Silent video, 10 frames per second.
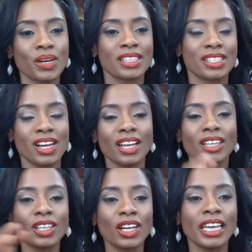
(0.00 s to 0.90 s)
start
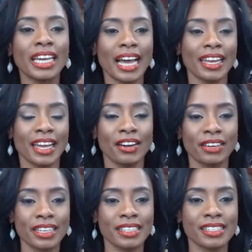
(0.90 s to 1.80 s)
looking at
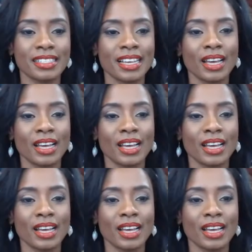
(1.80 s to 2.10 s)
areas